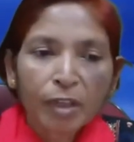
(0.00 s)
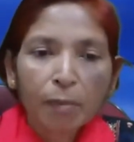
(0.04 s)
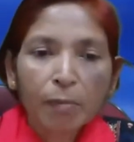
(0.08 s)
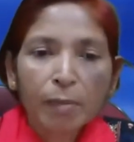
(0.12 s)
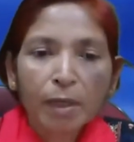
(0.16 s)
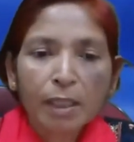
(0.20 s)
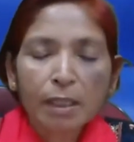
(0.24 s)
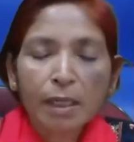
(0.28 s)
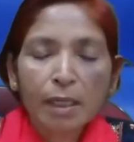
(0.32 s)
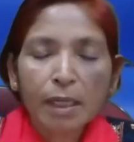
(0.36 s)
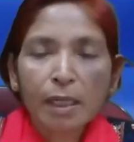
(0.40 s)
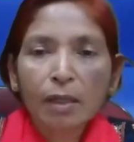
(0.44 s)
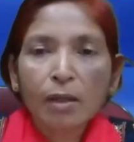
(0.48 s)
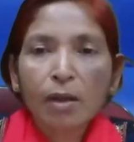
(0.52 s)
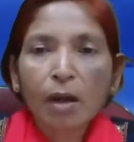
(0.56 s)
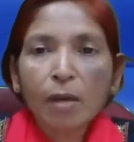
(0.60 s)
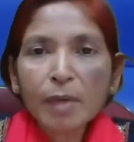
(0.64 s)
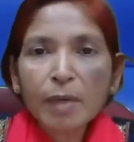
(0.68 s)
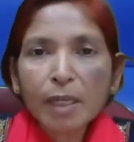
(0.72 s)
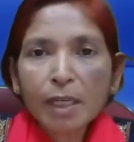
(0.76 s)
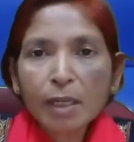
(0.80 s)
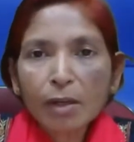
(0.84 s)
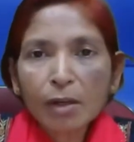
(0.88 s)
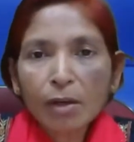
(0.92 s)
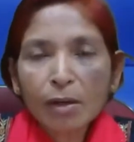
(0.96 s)
But the
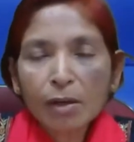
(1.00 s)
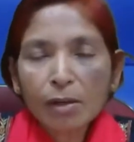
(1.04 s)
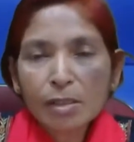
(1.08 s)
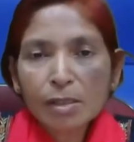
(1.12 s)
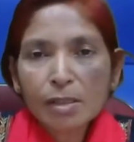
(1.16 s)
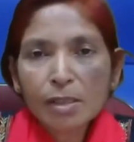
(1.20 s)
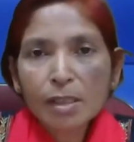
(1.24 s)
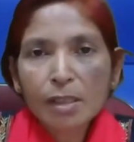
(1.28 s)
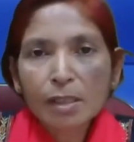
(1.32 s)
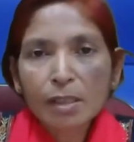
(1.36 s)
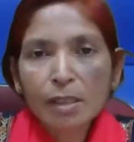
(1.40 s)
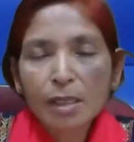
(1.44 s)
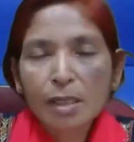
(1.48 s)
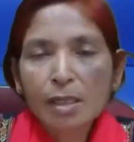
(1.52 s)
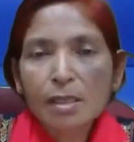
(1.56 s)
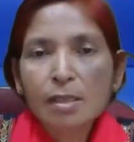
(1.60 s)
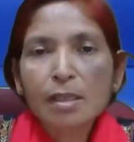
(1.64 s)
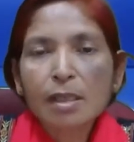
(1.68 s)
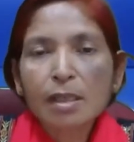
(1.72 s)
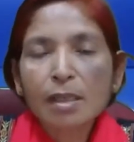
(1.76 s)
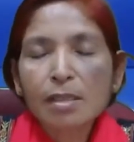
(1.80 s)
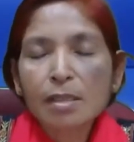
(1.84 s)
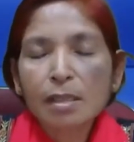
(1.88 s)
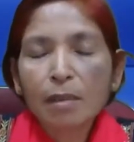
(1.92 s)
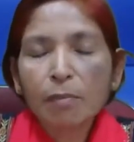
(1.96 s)
economic cost is
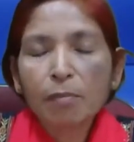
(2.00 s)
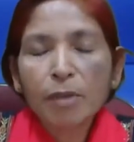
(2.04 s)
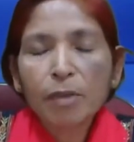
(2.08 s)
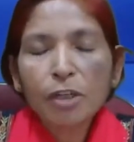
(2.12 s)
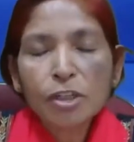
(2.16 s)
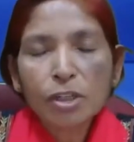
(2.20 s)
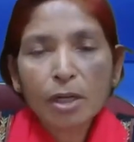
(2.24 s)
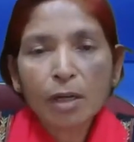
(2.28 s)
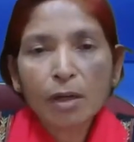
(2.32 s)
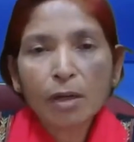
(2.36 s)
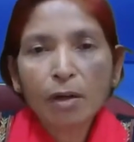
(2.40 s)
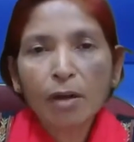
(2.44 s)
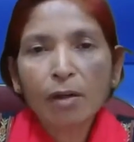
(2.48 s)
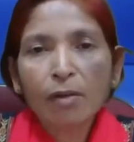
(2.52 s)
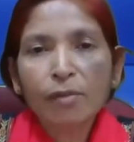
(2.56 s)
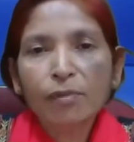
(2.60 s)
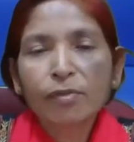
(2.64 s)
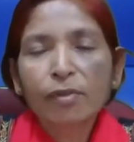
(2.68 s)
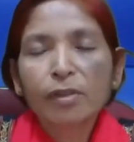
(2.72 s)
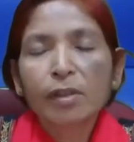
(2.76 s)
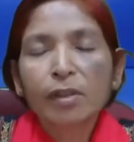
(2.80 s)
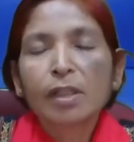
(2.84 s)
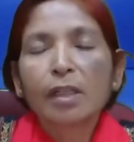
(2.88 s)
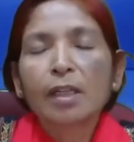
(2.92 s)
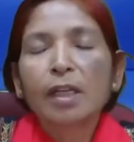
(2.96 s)
the summation of